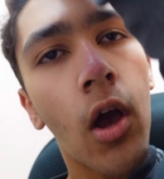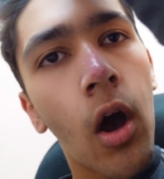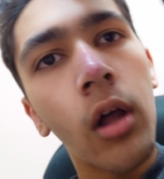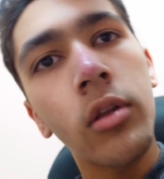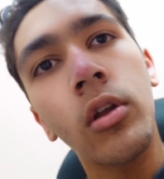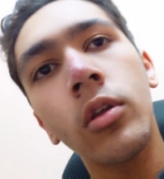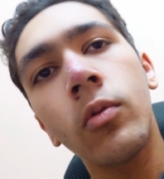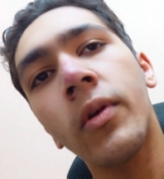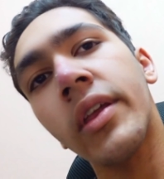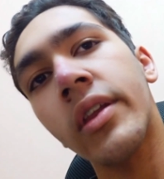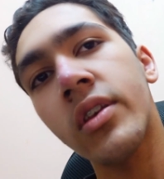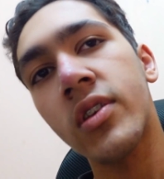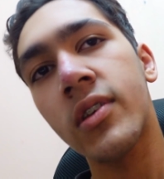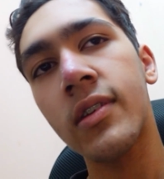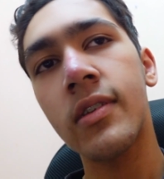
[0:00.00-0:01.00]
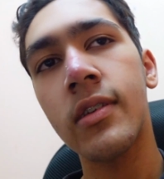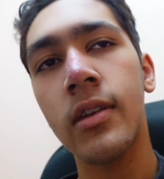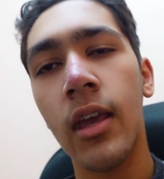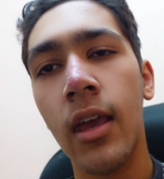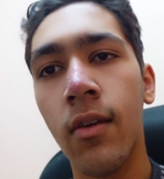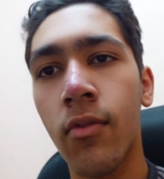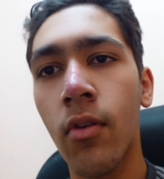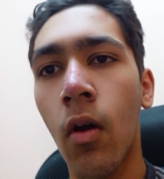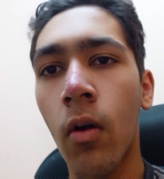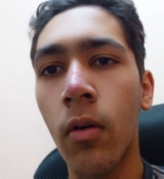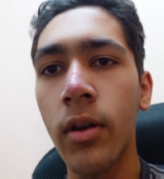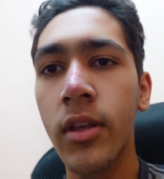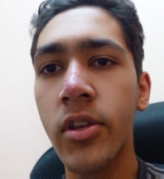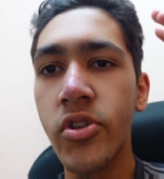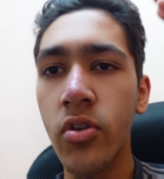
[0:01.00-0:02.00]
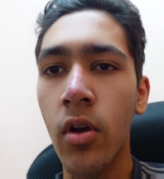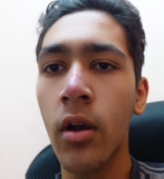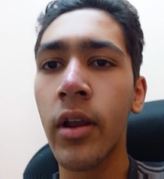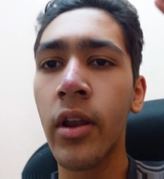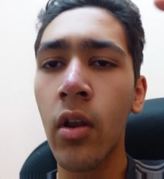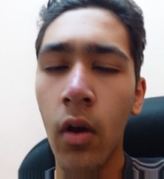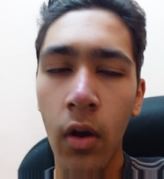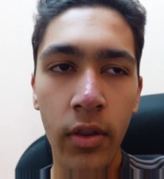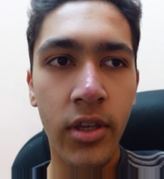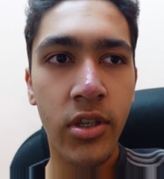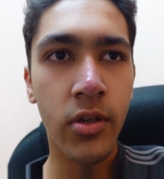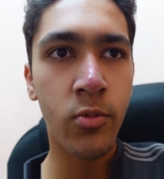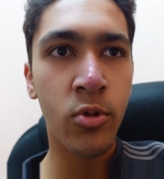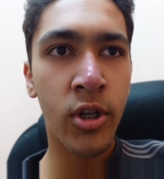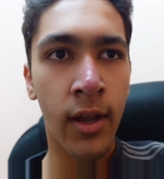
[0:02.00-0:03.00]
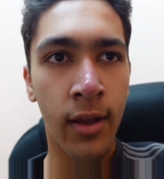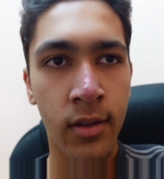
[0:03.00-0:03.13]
hard on your weaknesses. If you're already strong in other subjects,